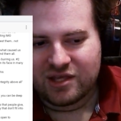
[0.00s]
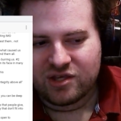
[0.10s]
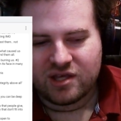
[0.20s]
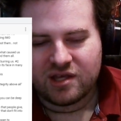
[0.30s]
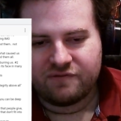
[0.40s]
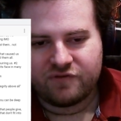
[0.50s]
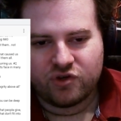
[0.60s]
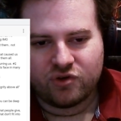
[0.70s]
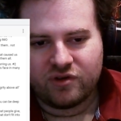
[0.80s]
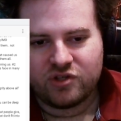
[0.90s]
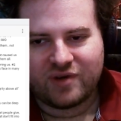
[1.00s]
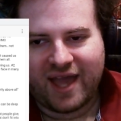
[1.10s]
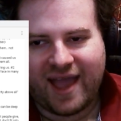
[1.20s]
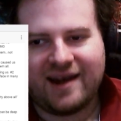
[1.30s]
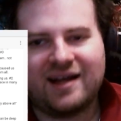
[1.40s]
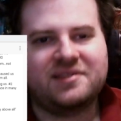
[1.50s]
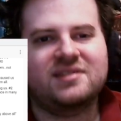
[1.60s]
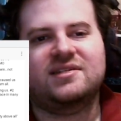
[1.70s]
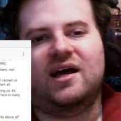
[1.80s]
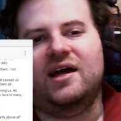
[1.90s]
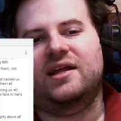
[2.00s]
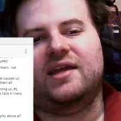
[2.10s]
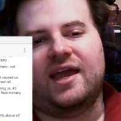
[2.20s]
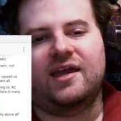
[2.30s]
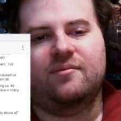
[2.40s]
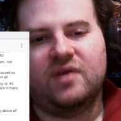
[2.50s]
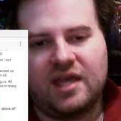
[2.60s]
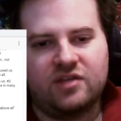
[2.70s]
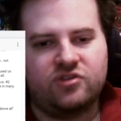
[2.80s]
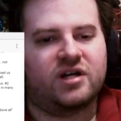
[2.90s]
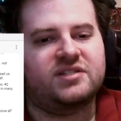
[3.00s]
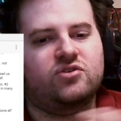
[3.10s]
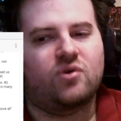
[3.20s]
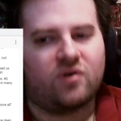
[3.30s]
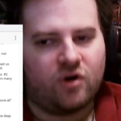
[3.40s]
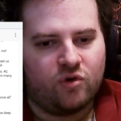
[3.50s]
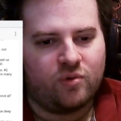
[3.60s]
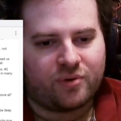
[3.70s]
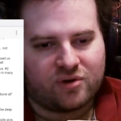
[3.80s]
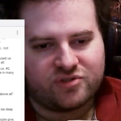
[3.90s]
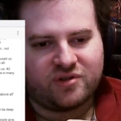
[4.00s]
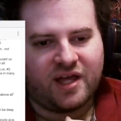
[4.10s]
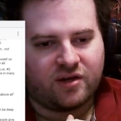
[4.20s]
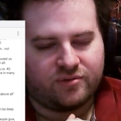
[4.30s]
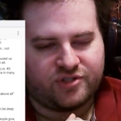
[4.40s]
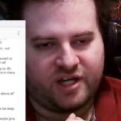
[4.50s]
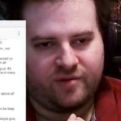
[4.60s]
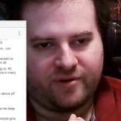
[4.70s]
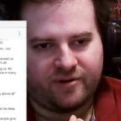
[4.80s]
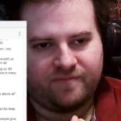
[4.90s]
you cannot design a game in just your own personal echo chamber.